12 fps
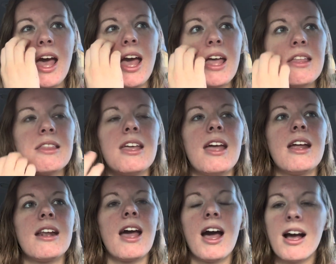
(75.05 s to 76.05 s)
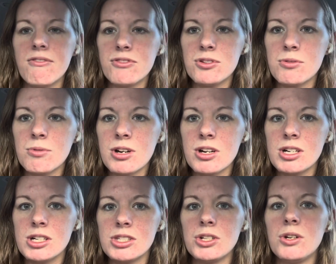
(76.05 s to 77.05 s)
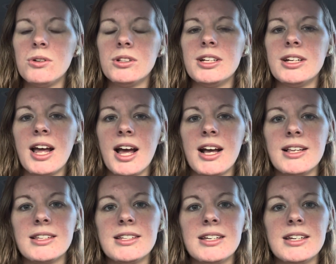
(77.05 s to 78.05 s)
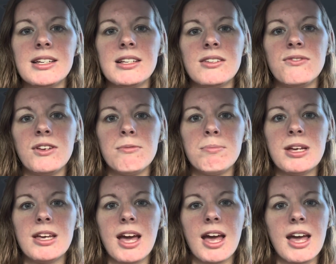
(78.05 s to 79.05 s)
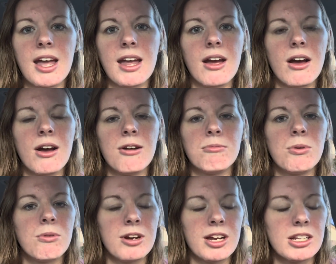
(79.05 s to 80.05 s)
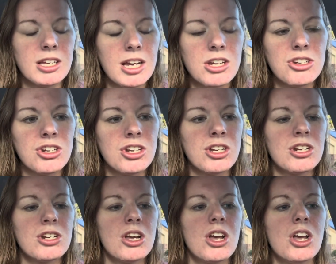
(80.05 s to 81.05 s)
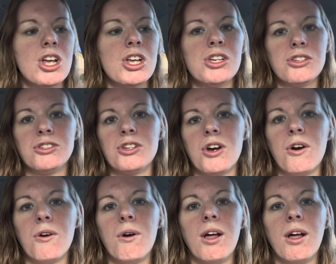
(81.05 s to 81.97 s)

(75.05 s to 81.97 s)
And then afterwards, Holden has his VPK orientation. So